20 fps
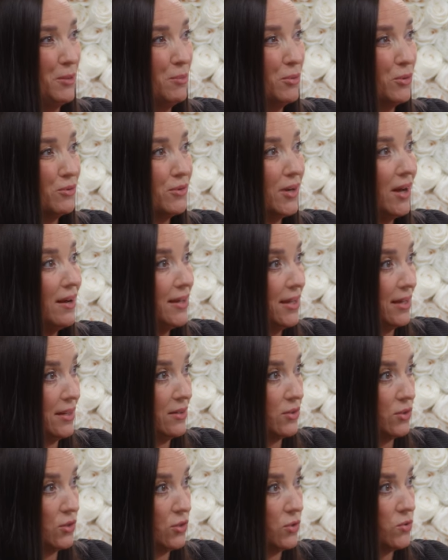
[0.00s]
people are not
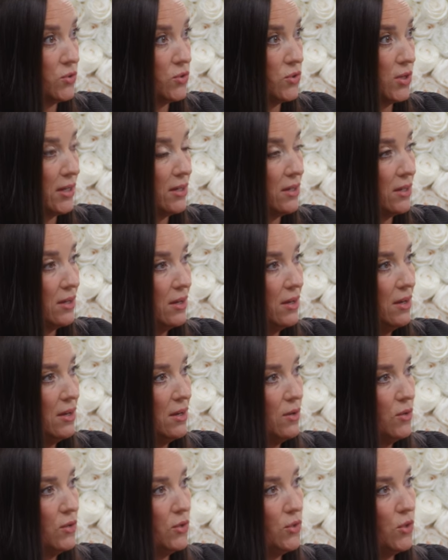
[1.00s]
getting the news. Mm. Like,
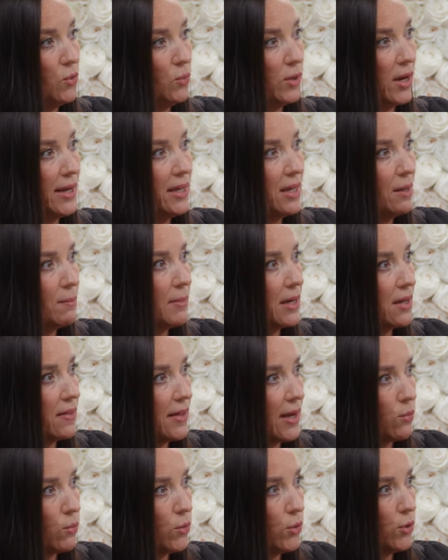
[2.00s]
you know, when I came out of
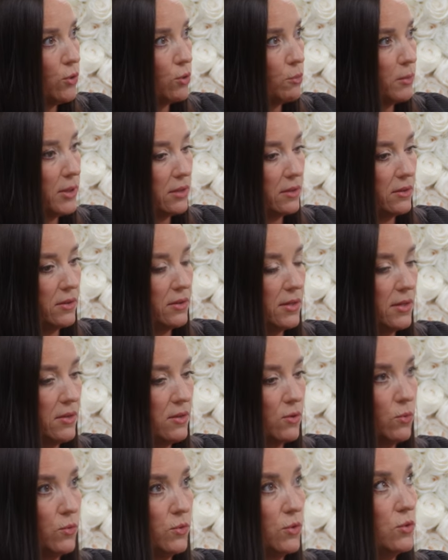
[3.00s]
that room, and
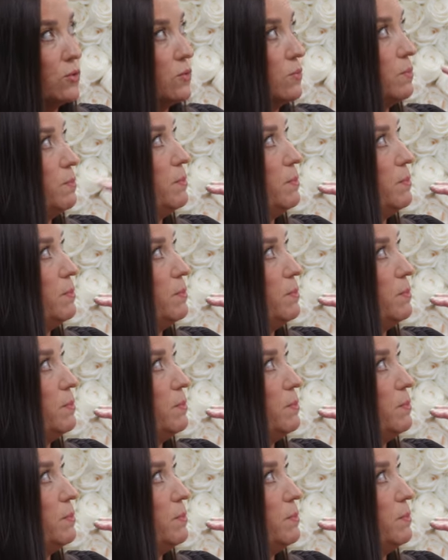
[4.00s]
there there'd